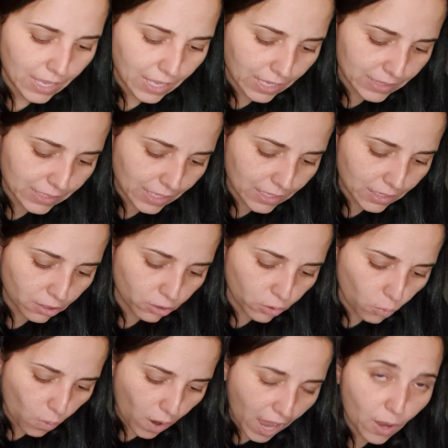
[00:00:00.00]
And then on
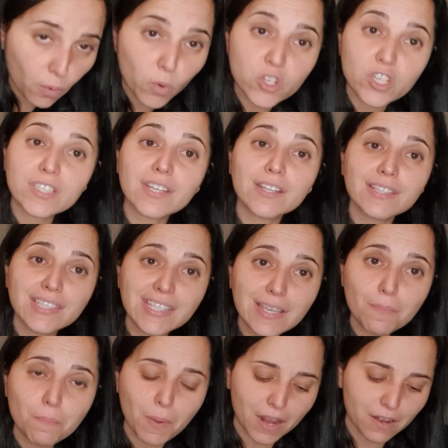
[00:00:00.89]
the Y, which is a
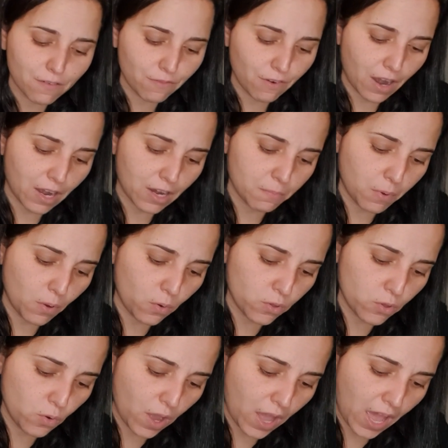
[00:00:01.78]
dependent
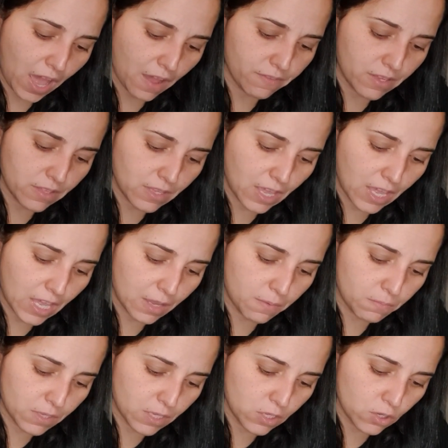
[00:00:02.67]
variable, you have the
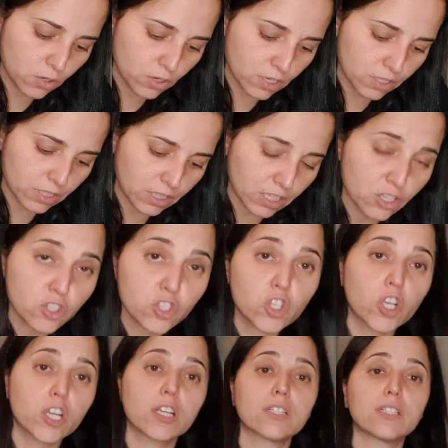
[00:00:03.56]
name, the unit, and the
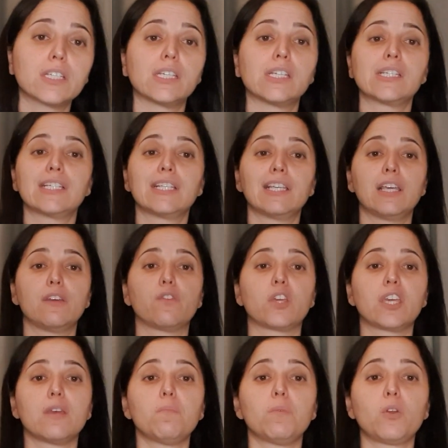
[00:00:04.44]
uncertainty. If
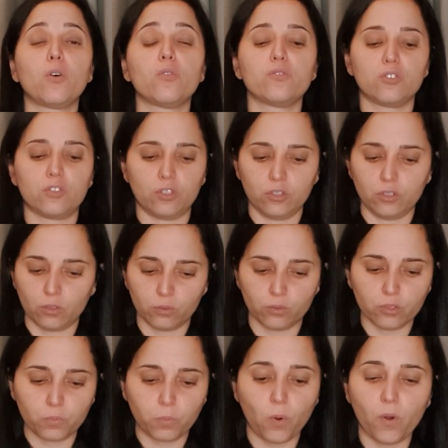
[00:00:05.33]
you keep those, you don't
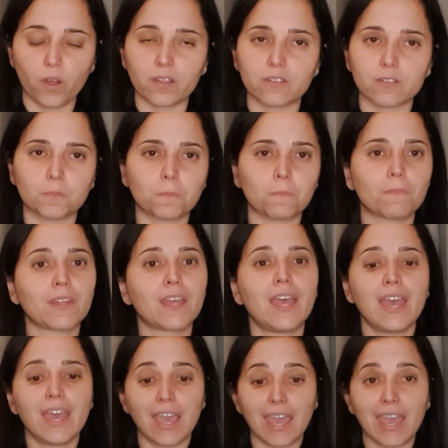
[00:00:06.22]
lose points.
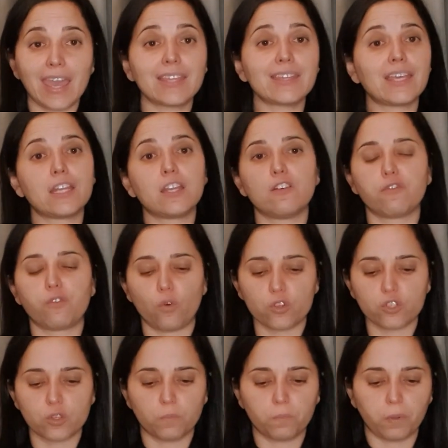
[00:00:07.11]
And then, of
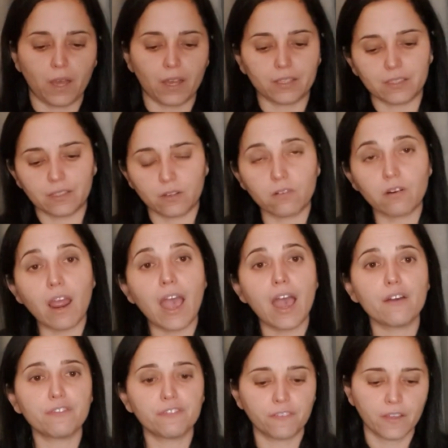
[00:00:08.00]
course, you plug the
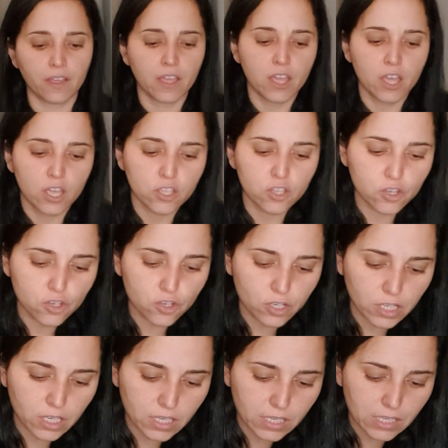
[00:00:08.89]
graph.
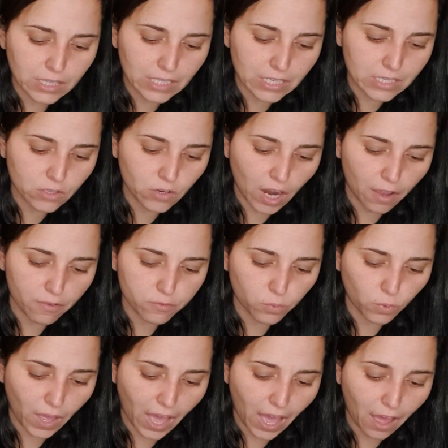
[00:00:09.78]
Usually, these
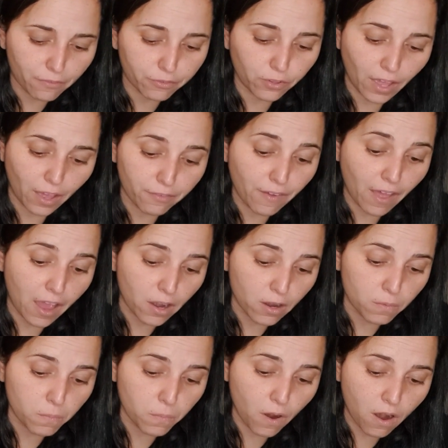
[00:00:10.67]
graphs will have to have
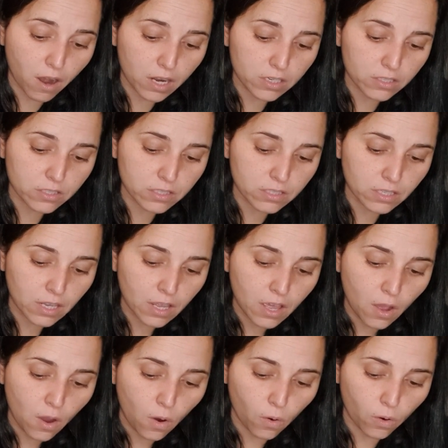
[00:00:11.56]
error bars,
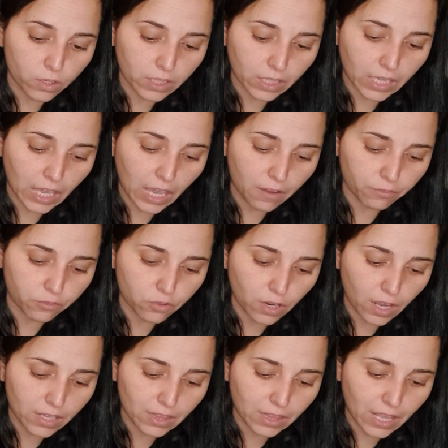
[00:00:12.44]
or they can have
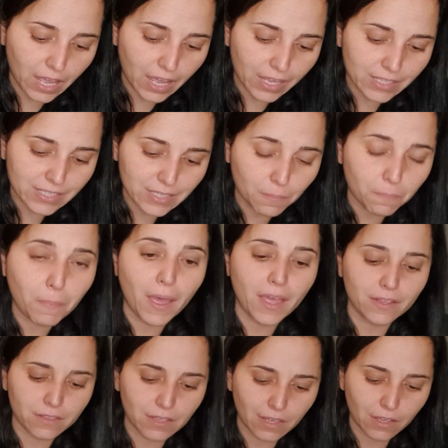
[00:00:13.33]
trend lines,
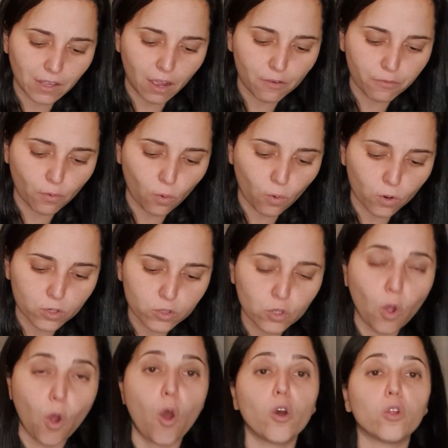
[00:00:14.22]
depending, of
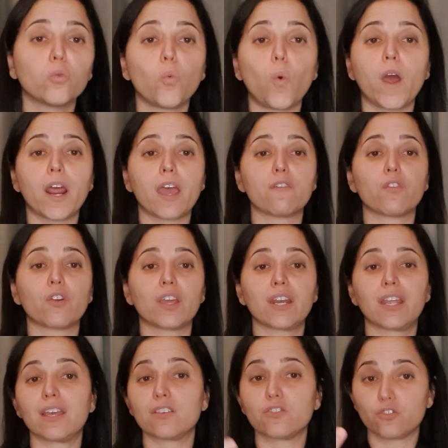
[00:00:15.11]
course, on whatever
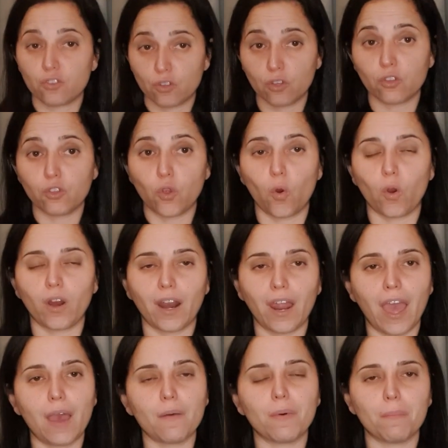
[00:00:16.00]
it is your
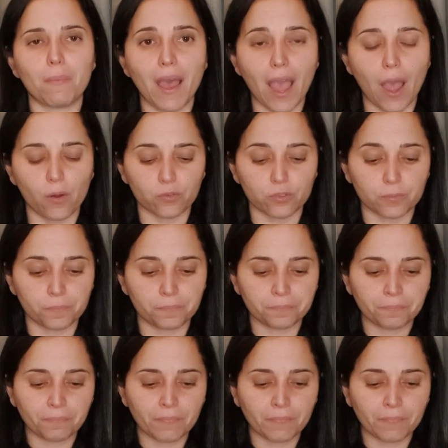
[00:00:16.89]
lab about.